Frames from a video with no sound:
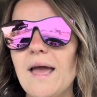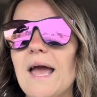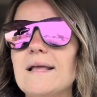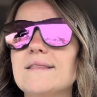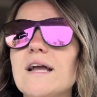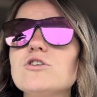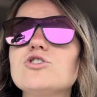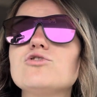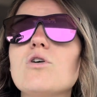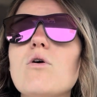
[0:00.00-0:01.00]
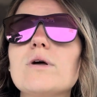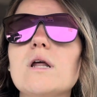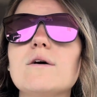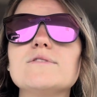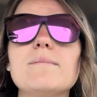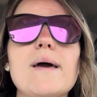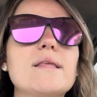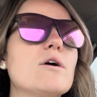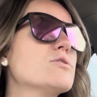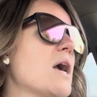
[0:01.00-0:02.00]
and they're strong enough to
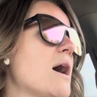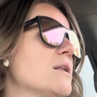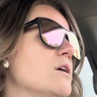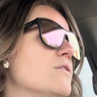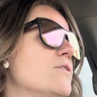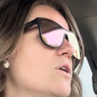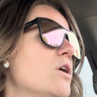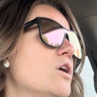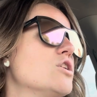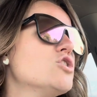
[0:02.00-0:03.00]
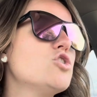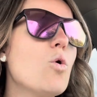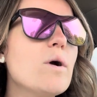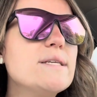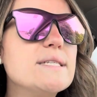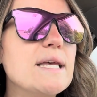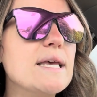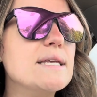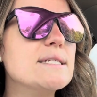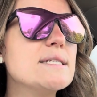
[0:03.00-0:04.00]
make those kind of
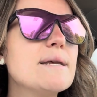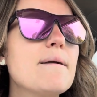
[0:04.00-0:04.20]
choices,